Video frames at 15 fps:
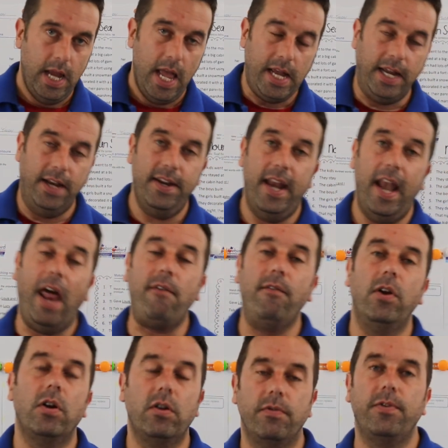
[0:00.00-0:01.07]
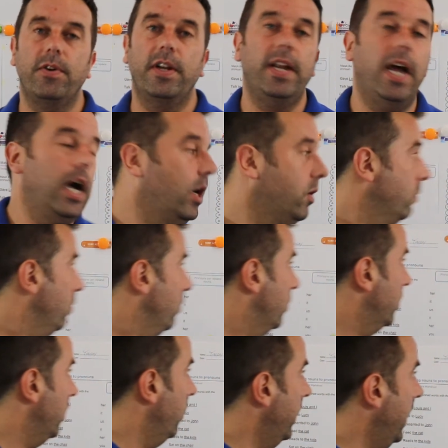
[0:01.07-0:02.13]
and then have a look for the
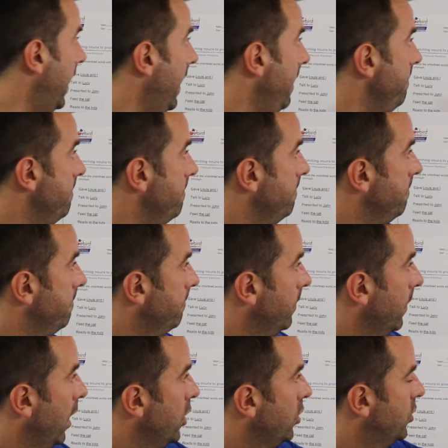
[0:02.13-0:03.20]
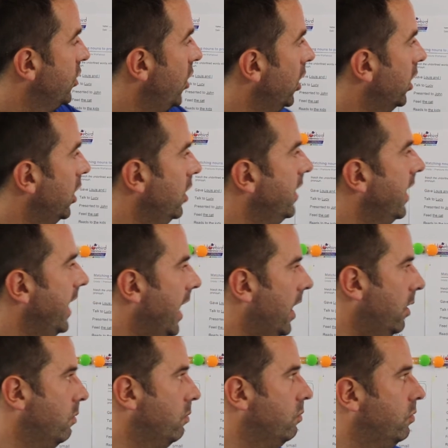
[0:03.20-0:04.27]
nouns, okay? Circle the
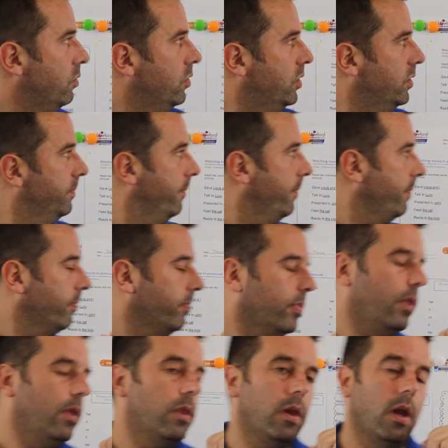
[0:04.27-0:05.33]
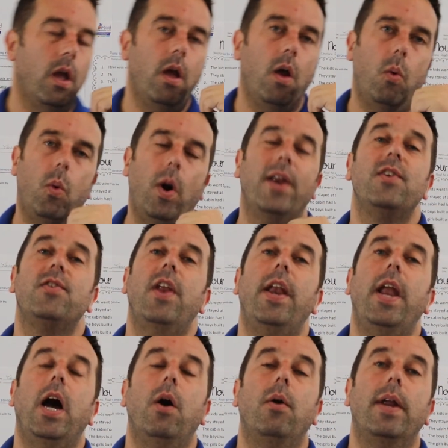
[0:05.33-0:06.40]
nouns. What is a
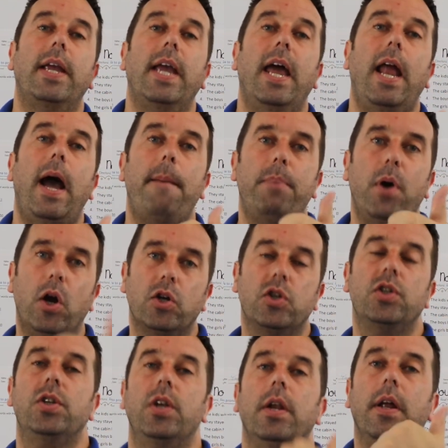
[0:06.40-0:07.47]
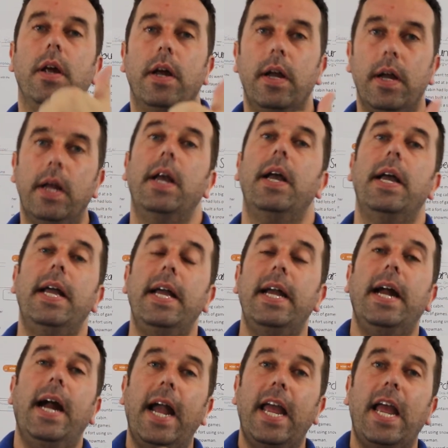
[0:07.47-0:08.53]
noun again? A person.
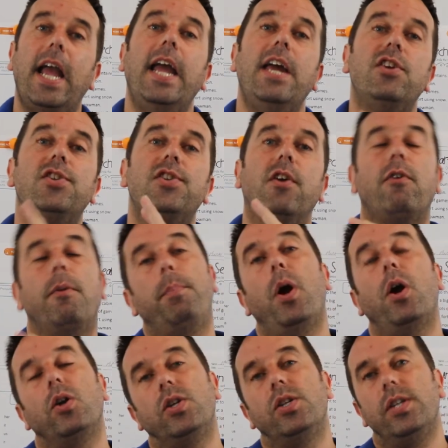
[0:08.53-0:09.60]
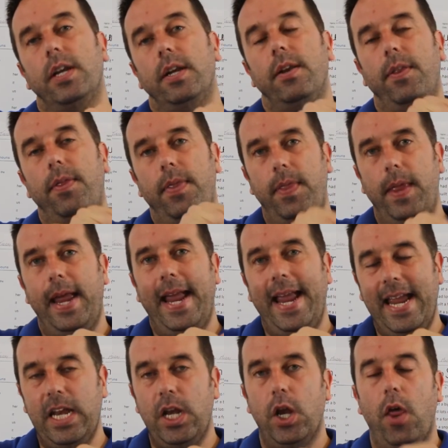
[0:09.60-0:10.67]
Is there a person
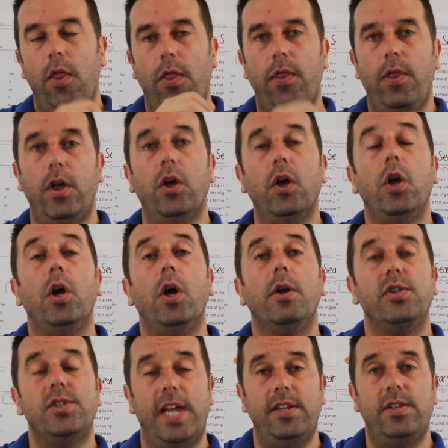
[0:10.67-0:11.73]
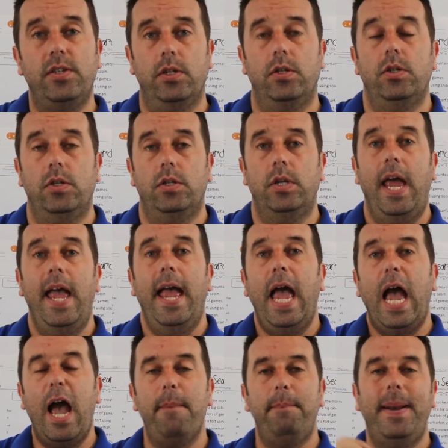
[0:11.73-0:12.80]
in the sentence?
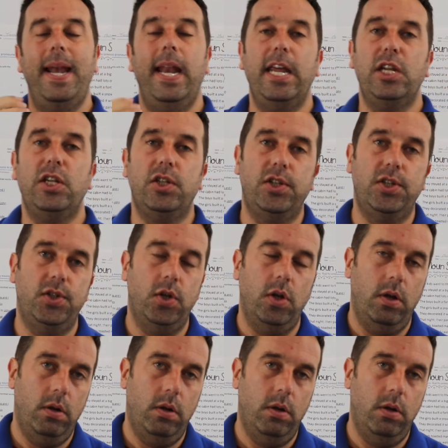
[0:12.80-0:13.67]
A place.